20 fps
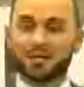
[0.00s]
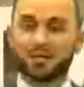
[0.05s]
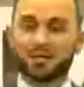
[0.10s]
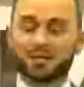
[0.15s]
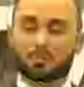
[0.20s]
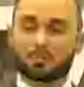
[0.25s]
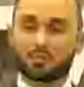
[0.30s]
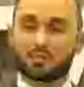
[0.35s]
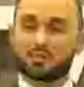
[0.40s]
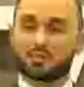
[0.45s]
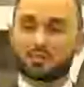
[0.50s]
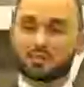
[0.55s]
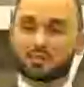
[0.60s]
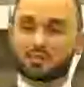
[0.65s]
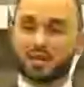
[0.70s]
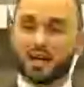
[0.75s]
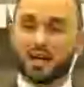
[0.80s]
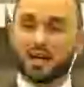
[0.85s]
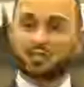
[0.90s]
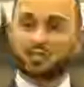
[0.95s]
You're pushing
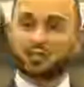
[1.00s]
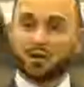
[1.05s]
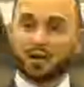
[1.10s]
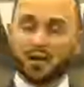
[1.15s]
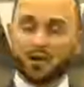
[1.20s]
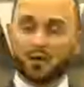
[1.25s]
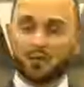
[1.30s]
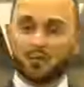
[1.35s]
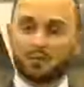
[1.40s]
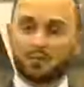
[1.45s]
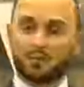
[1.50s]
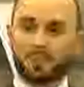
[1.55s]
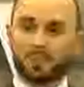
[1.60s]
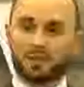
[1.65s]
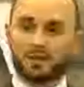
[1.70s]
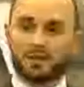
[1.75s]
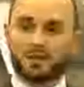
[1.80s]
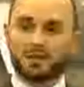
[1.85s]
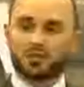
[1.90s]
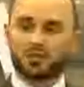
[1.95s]
aside your help.
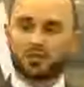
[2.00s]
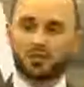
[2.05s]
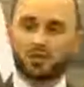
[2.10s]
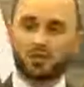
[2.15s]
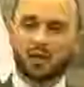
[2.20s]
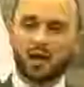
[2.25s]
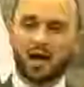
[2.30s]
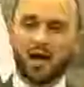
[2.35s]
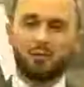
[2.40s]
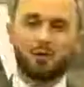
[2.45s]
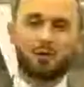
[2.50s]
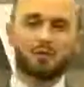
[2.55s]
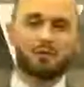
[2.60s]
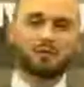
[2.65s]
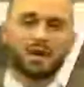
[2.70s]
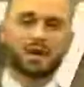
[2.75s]
So you and I, what we've